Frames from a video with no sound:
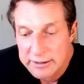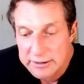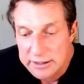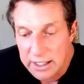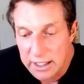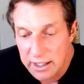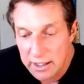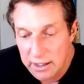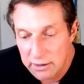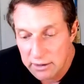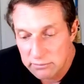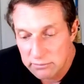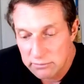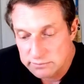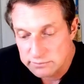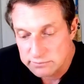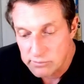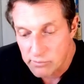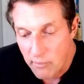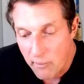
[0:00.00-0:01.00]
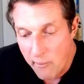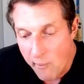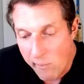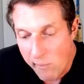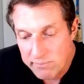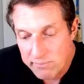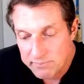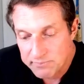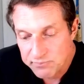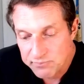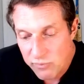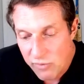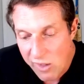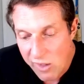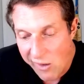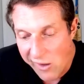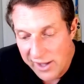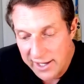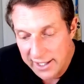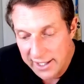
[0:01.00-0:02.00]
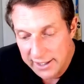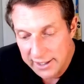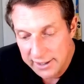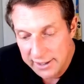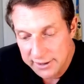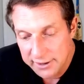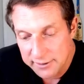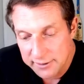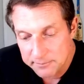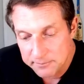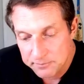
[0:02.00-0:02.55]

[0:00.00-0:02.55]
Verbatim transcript: Um, and